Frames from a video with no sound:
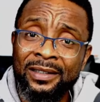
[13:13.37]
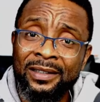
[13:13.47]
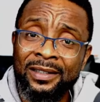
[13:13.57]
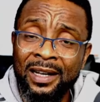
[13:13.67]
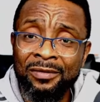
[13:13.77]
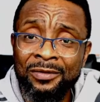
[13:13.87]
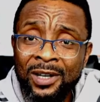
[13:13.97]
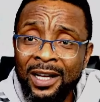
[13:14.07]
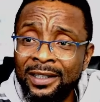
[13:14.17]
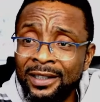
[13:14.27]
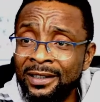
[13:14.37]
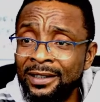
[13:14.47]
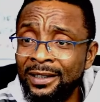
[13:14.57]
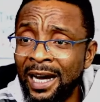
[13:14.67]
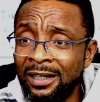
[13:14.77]
Sir Fulani
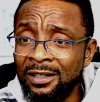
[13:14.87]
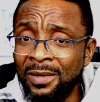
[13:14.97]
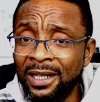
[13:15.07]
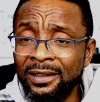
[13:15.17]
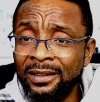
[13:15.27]
Axman.